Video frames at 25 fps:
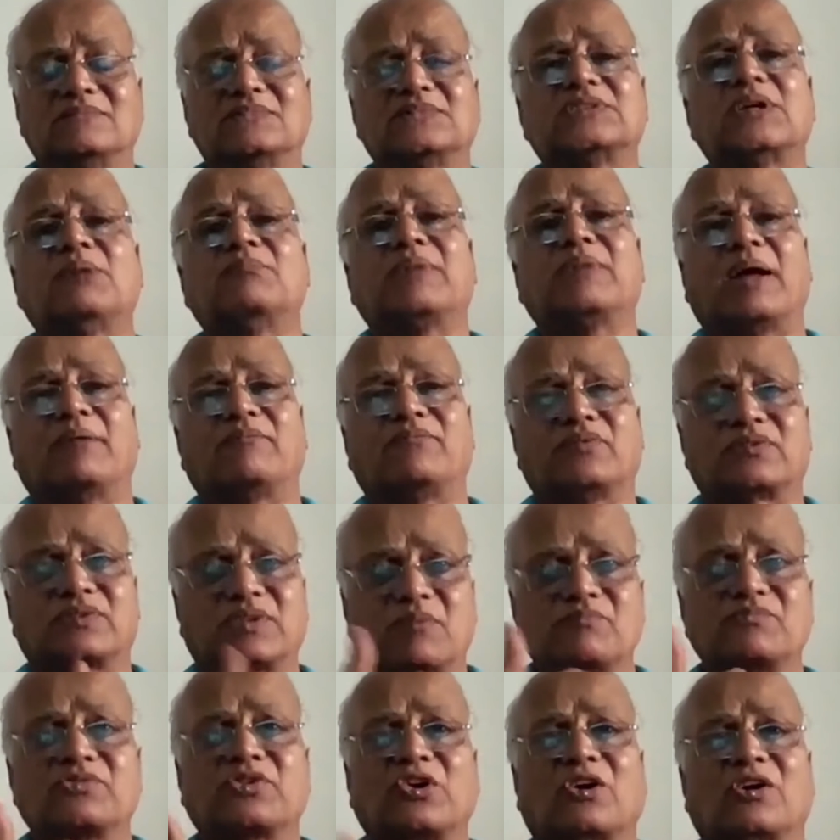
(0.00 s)

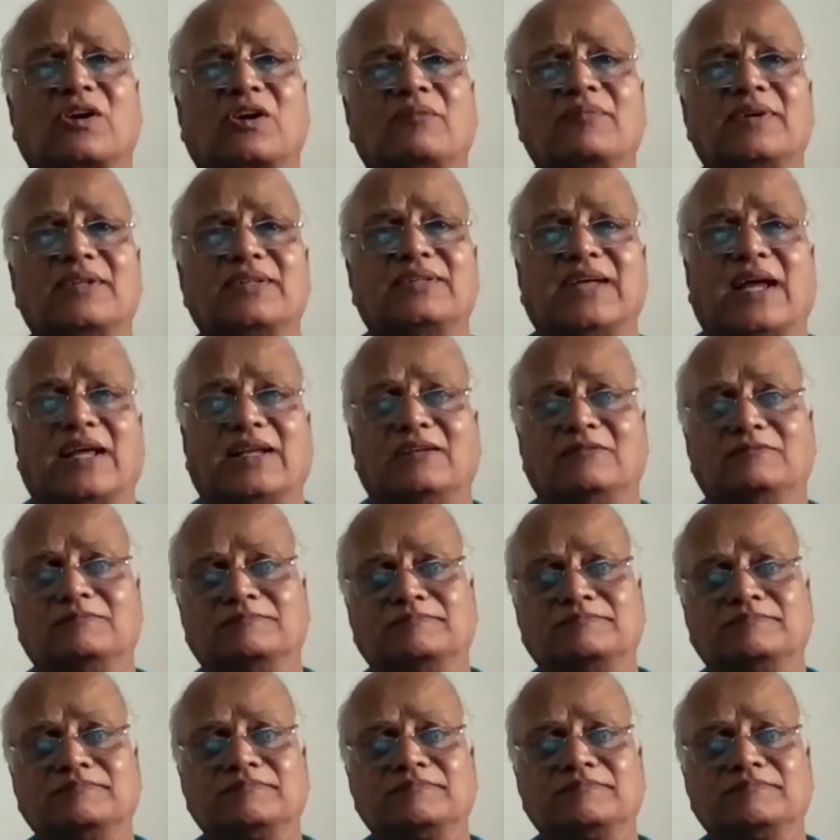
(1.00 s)
some sort of design,